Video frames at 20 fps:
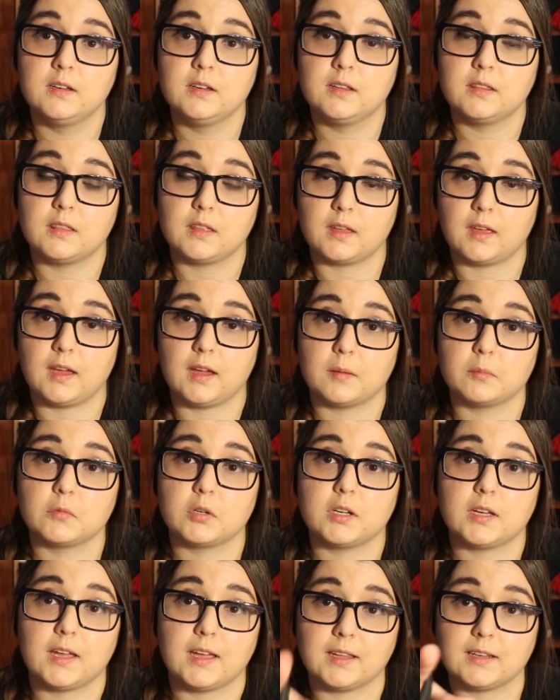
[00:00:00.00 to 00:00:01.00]
the
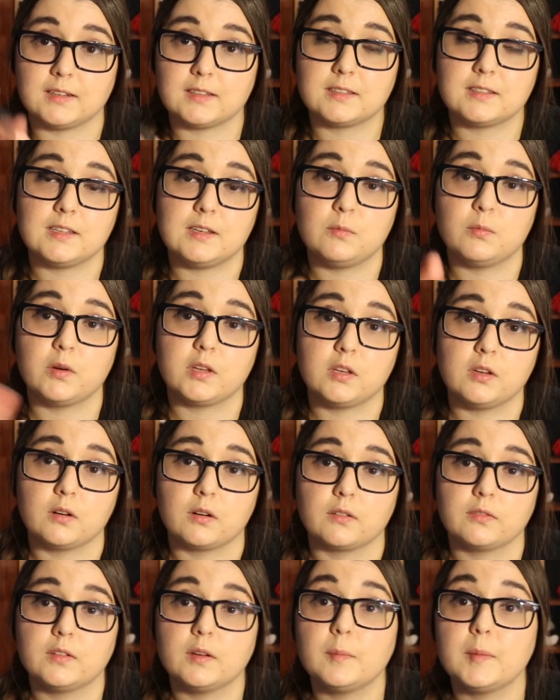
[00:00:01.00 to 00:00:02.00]
camera and see what
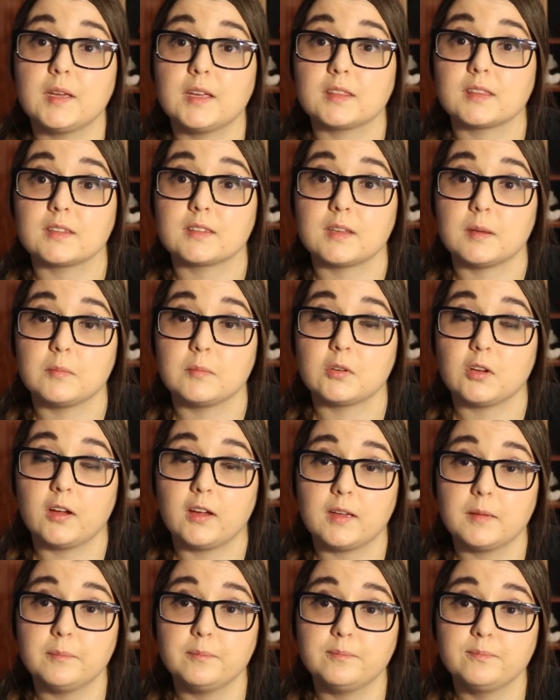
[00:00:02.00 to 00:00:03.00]
you're filming at the same
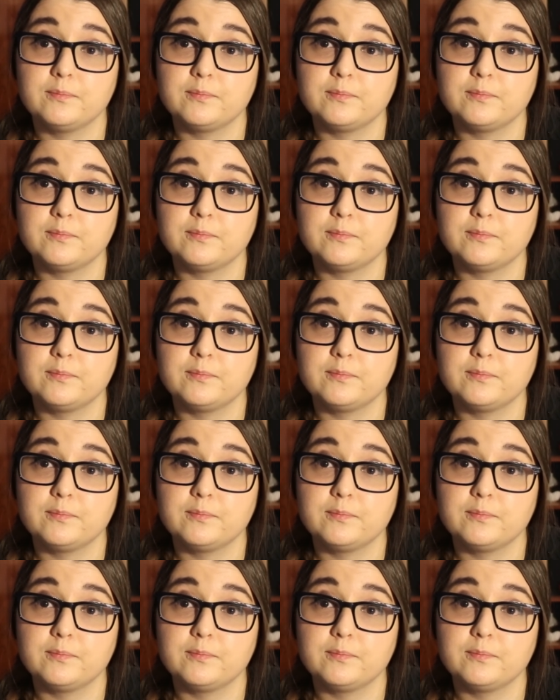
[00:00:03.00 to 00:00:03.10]
time,